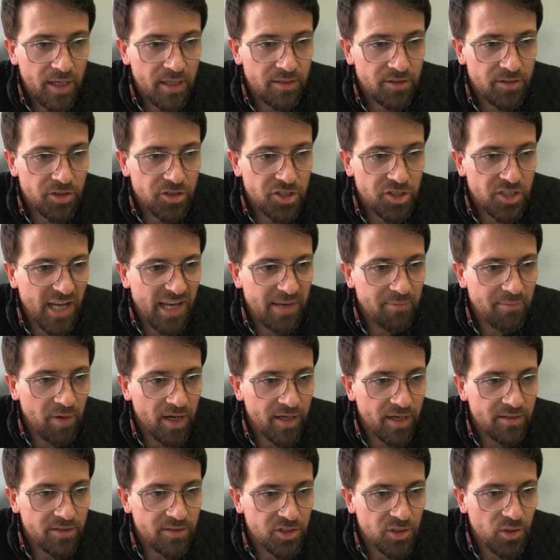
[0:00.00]
I can just say
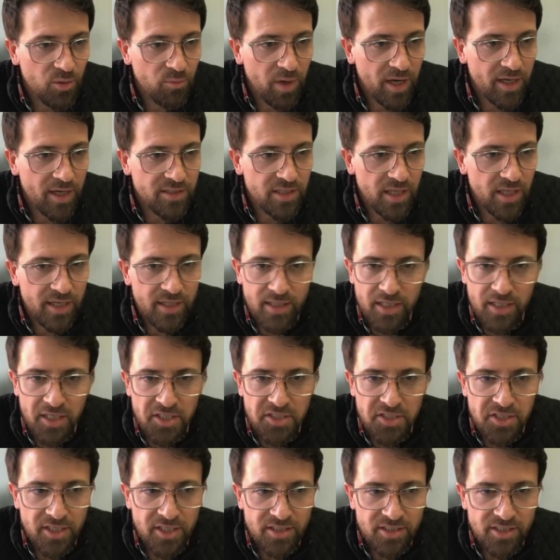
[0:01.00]
mine. So mine's like the
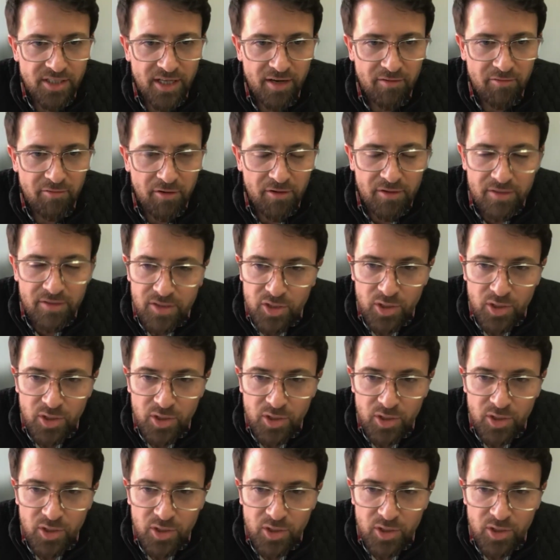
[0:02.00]
easiest ever.